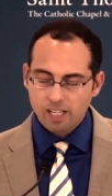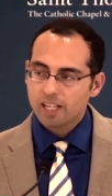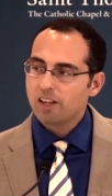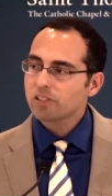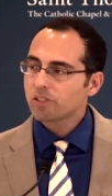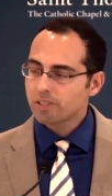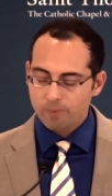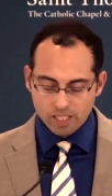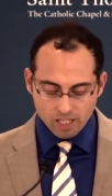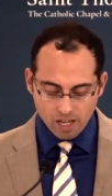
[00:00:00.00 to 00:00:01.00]
and also
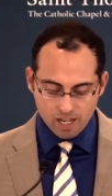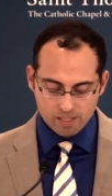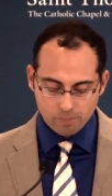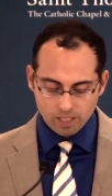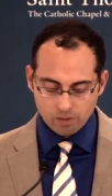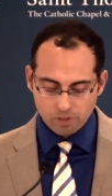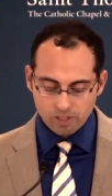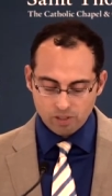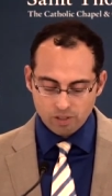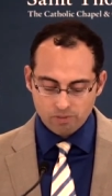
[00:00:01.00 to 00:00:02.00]
something cosmic, where
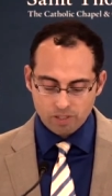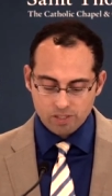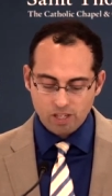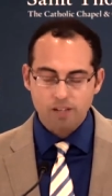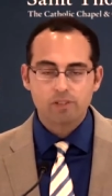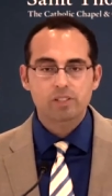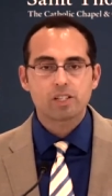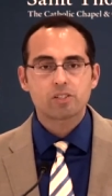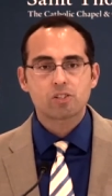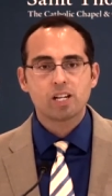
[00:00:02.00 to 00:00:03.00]
the universe offers
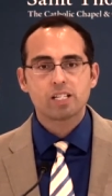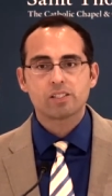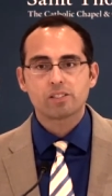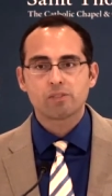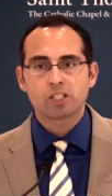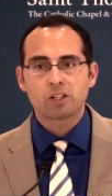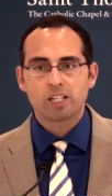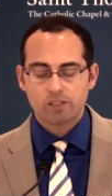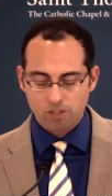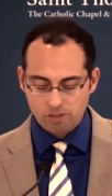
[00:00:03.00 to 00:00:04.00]
us traces of a
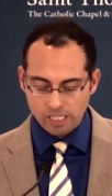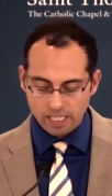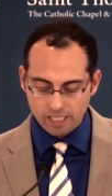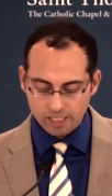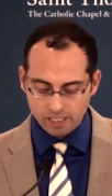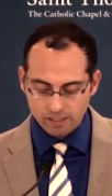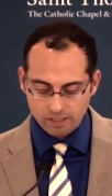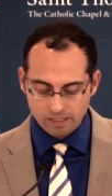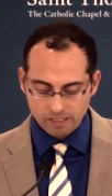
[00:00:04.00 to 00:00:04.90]
great totality.